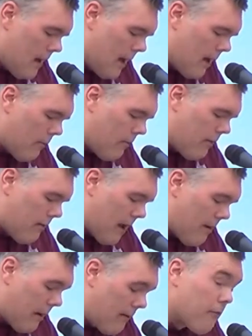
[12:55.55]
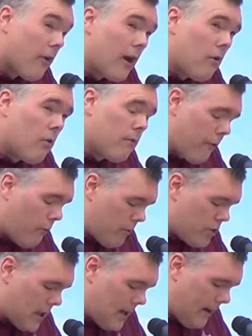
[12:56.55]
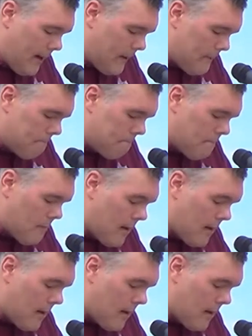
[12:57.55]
It was designed by Frank Hoover with John Allen.